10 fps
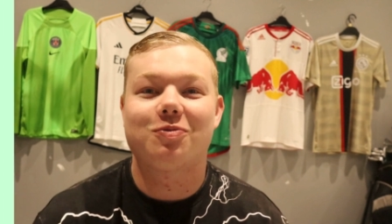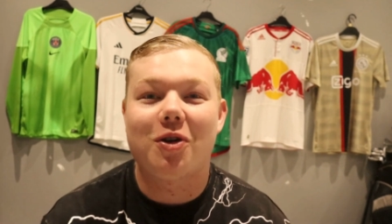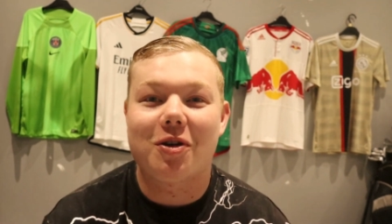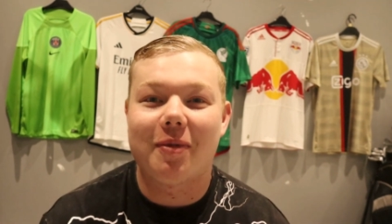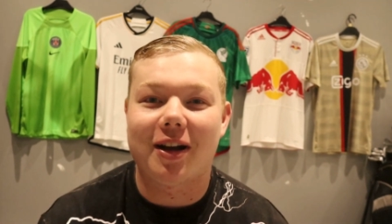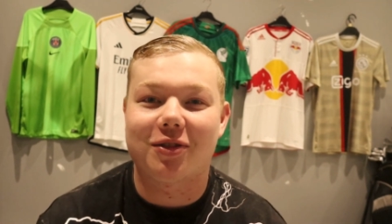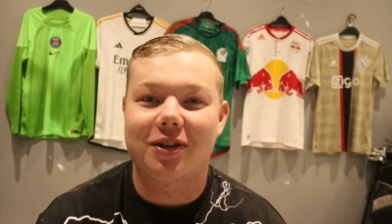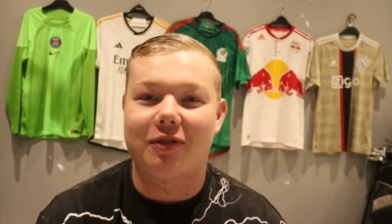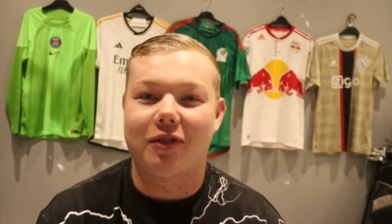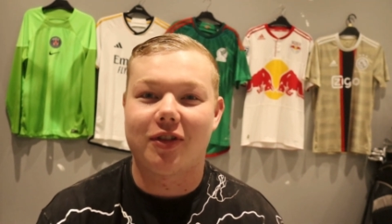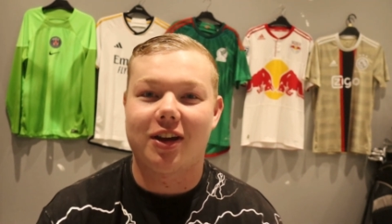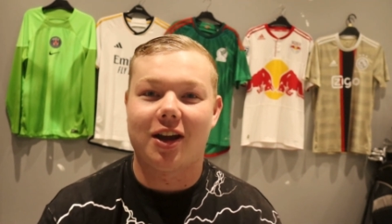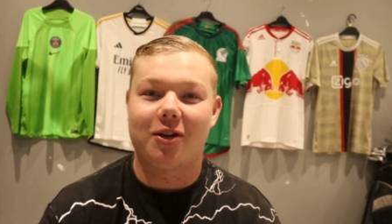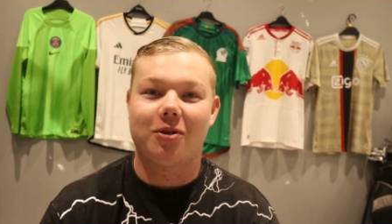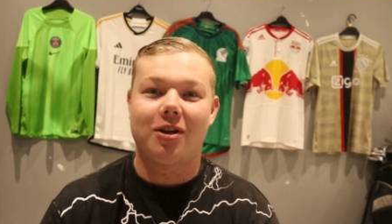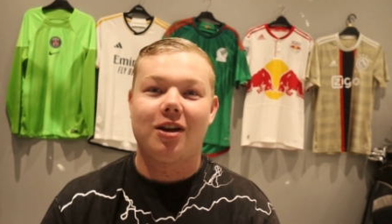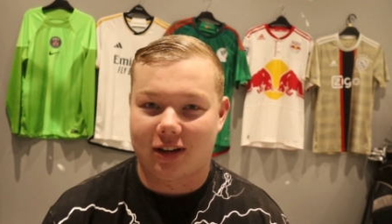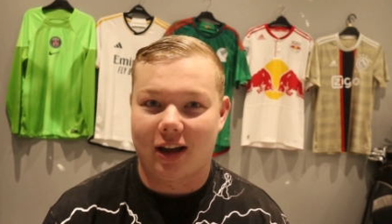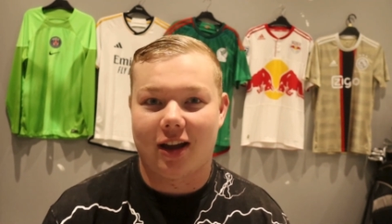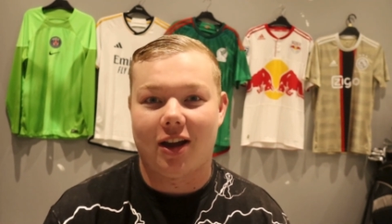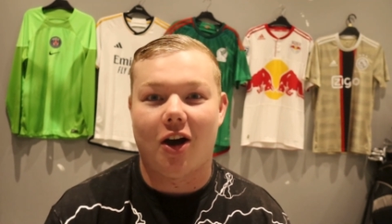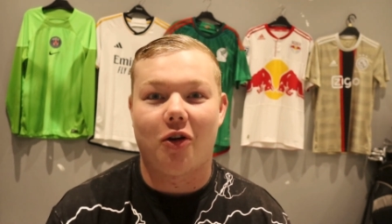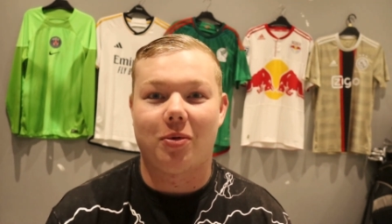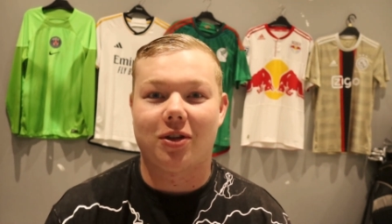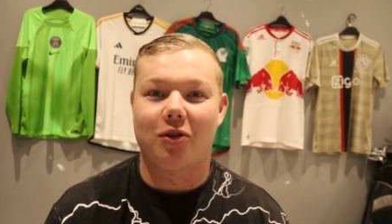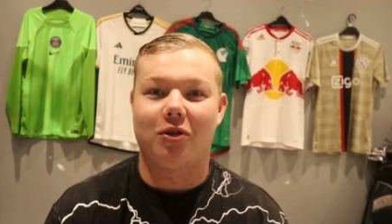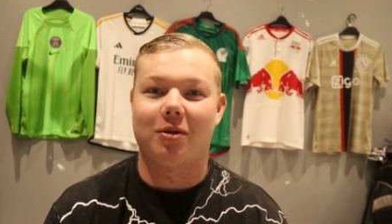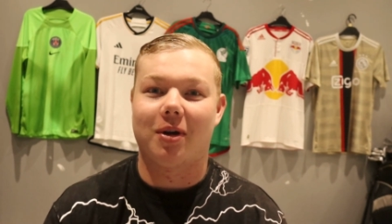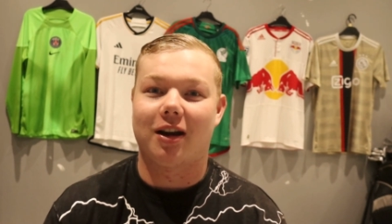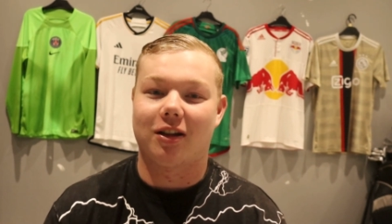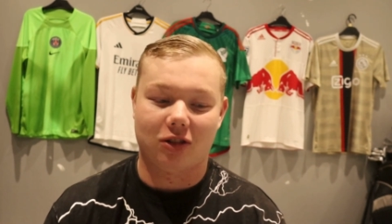and welcome back to another video. Today I'll be talking about the